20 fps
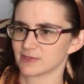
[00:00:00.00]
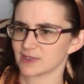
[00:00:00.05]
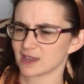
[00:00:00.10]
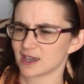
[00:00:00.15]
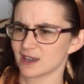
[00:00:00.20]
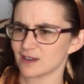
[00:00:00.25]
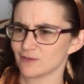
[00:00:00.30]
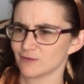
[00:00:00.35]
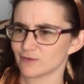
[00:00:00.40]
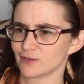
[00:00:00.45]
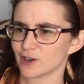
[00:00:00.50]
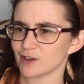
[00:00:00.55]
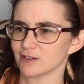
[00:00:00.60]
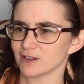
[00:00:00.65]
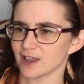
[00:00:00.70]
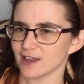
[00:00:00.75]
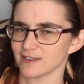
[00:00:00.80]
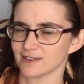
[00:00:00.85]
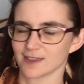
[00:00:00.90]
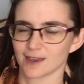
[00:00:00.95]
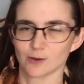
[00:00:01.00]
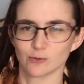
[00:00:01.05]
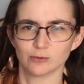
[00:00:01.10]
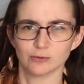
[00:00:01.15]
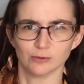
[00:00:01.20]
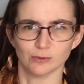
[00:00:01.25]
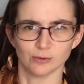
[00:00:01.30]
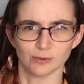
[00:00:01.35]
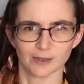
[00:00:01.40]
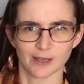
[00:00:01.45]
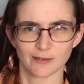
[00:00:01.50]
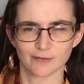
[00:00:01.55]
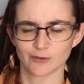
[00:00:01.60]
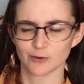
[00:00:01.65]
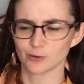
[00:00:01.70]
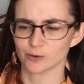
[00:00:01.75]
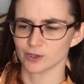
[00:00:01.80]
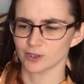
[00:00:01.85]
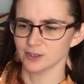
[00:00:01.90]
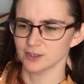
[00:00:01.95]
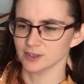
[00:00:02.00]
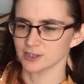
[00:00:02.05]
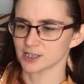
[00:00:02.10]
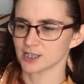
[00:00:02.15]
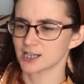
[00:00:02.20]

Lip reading: they feel like that. Ooh, they feel good.